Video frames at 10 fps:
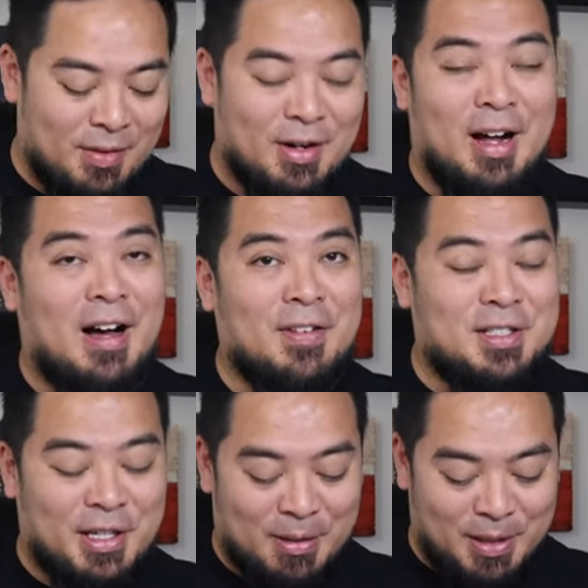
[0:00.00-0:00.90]
They're
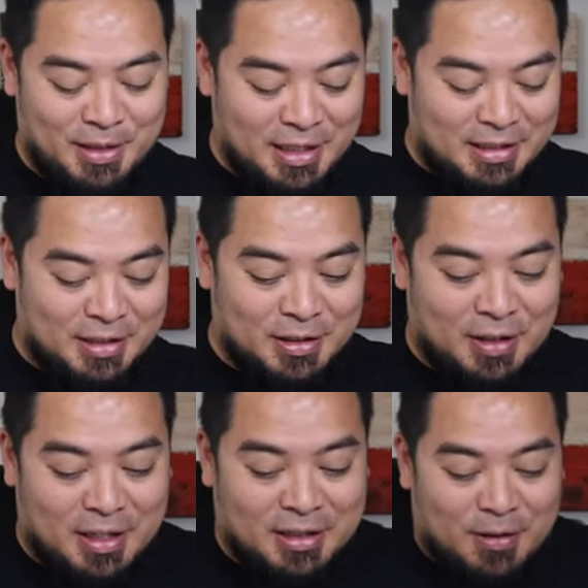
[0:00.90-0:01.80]
obviously gonna be just as
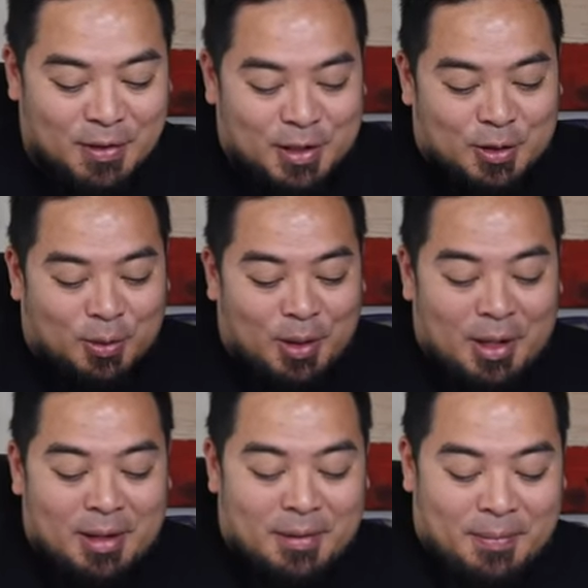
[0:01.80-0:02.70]
good as the original,
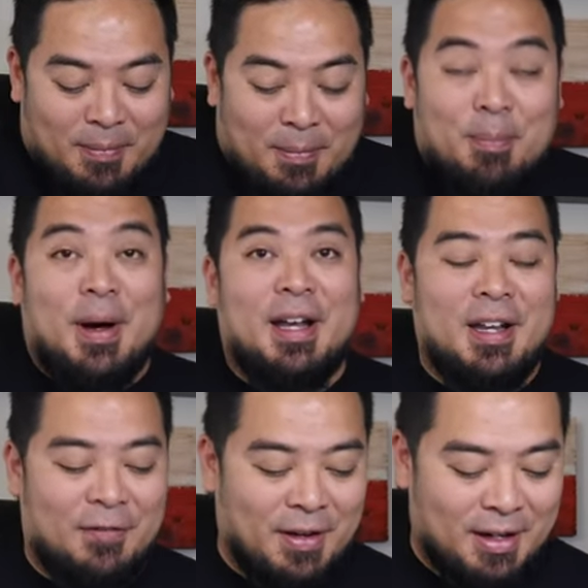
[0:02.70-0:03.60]
but
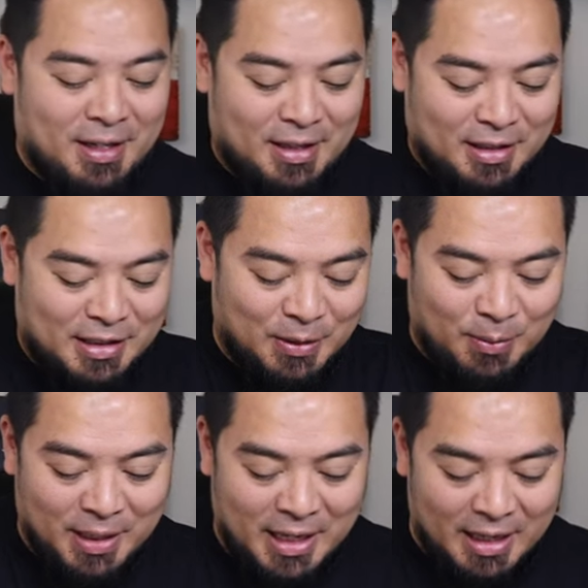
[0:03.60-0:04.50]
different. Let's see what
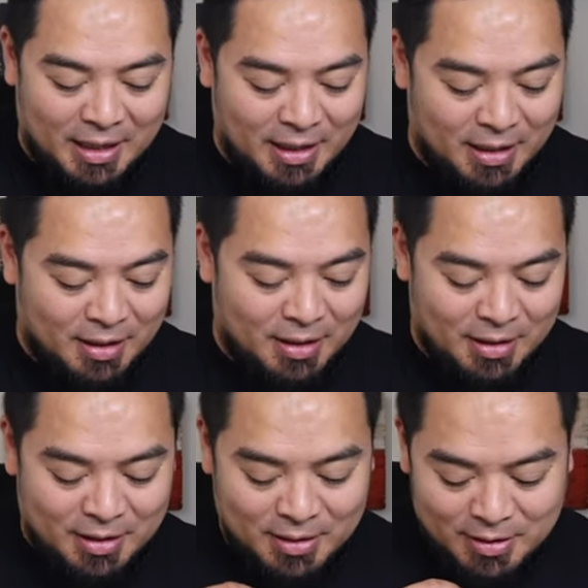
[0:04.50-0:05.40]
we got in here.
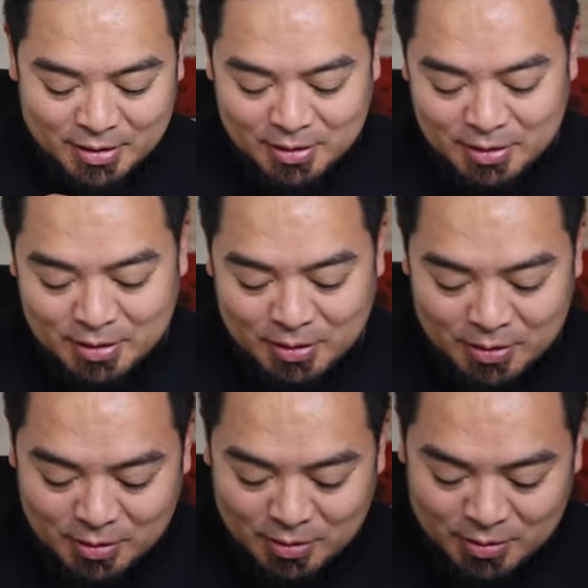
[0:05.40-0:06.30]

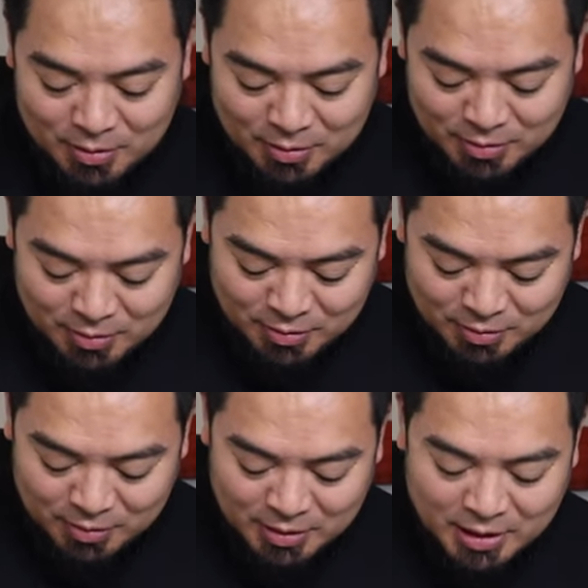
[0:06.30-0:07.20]

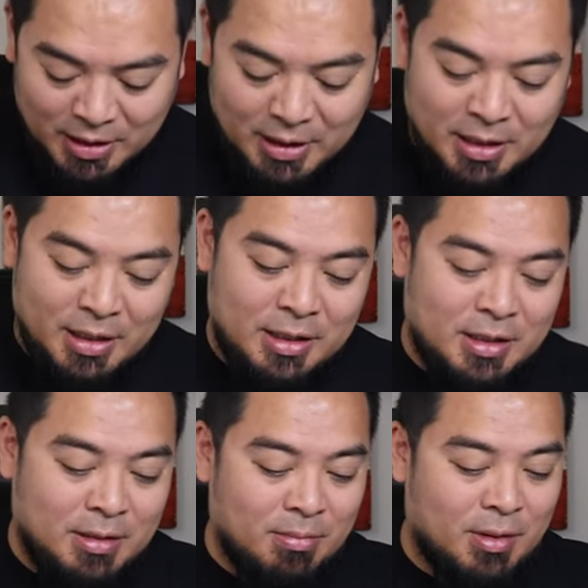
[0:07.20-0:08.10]
Holy
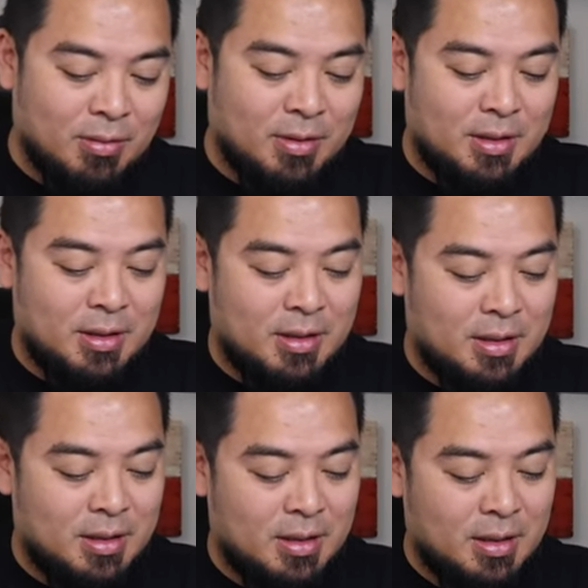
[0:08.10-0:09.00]
smokes.